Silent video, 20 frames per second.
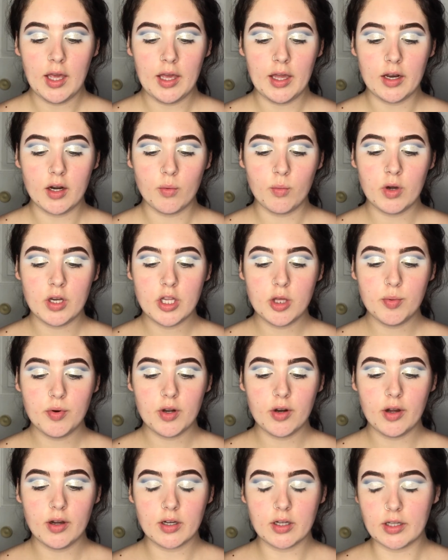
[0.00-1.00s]
And when you put
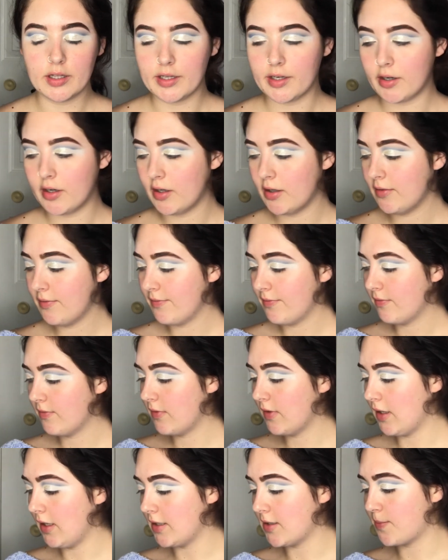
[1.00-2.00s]
on glitter,
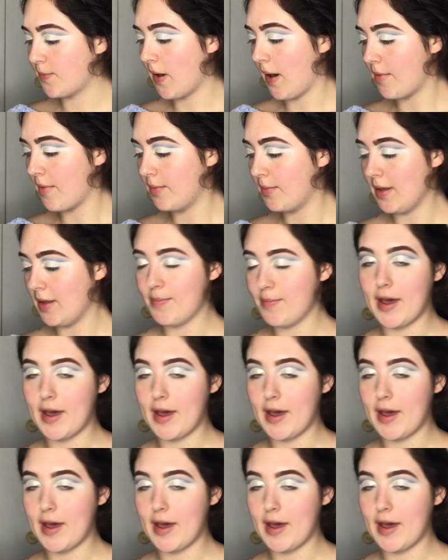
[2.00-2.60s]
it's probably